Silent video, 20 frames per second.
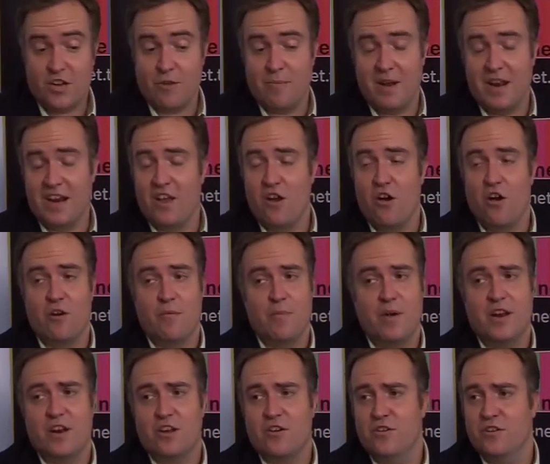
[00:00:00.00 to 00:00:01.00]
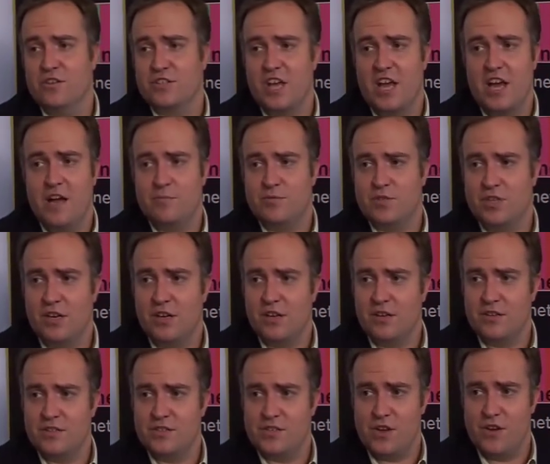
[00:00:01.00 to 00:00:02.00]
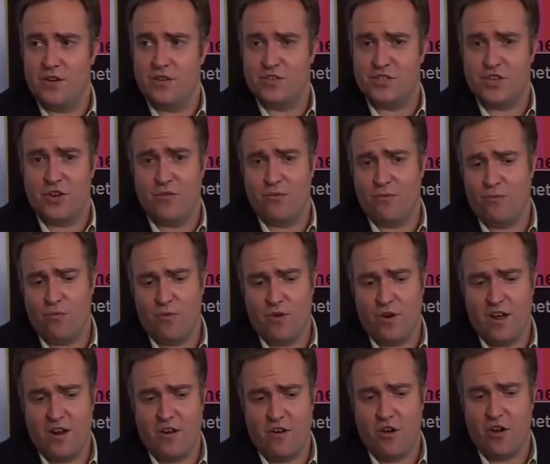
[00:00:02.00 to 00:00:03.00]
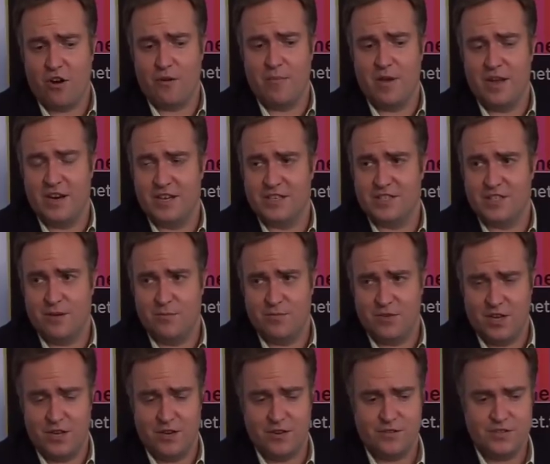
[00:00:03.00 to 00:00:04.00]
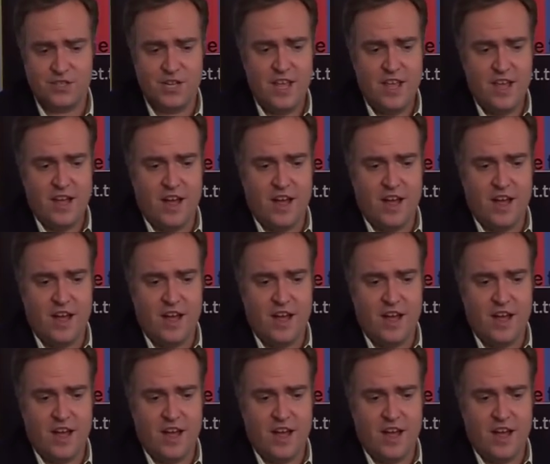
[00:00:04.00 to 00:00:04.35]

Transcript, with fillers: going to be any automated closed captioning, so we're not automating subtitles.